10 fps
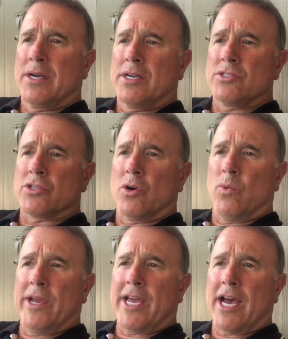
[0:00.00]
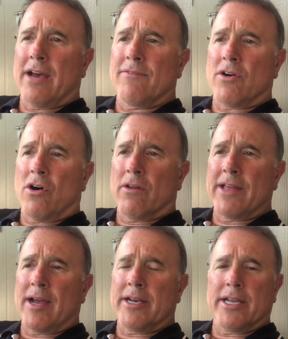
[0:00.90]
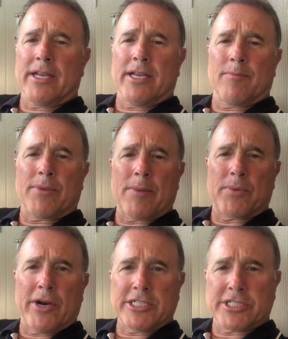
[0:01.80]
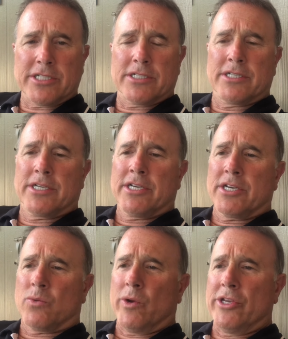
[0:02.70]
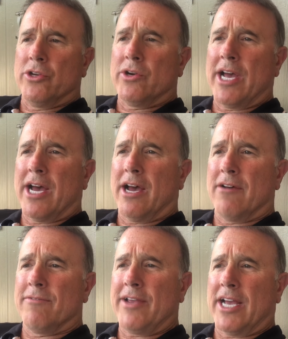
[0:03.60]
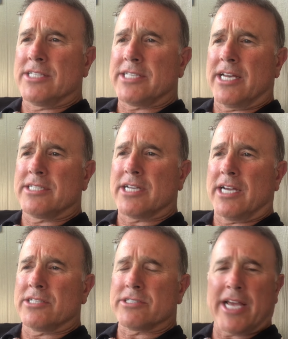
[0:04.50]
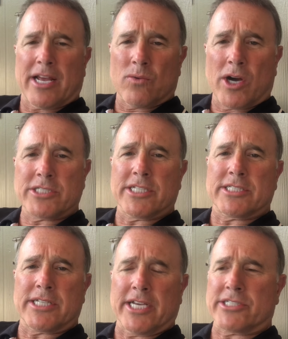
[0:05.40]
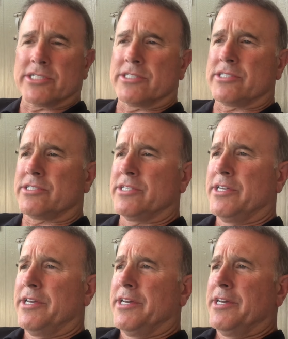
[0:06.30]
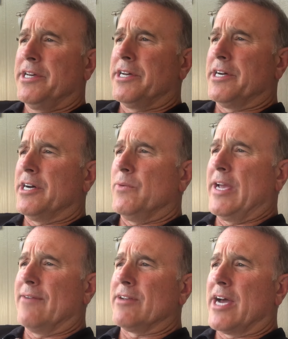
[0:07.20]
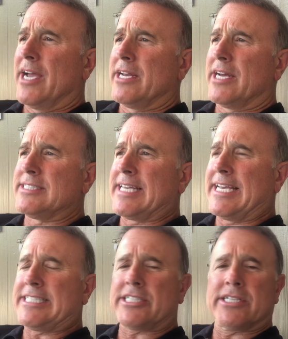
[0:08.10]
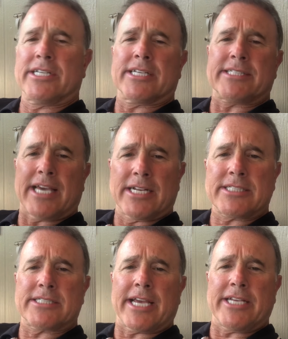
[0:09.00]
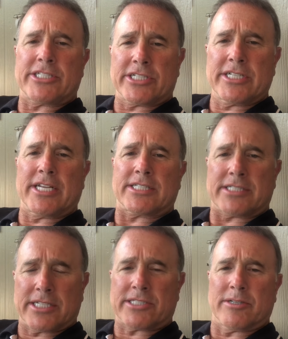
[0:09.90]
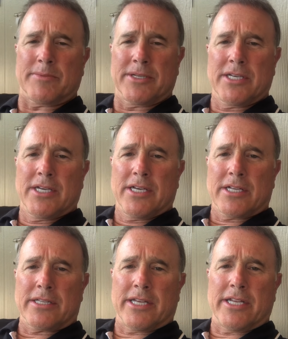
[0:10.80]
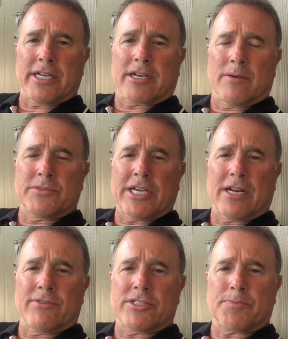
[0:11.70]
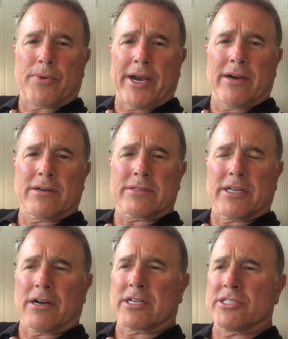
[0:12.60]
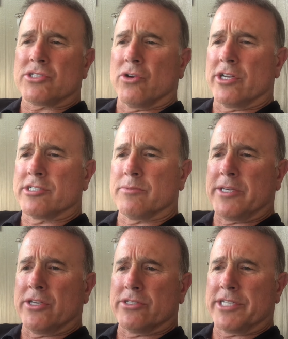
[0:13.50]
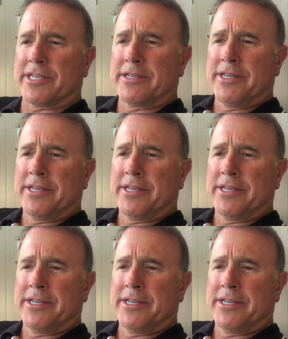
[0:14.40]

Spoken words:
So we have all that in preparation. We do have hand sanitizers, hand washing stations. We have an ionization sanitation system that comes out of a sprayer that our custodians will be using.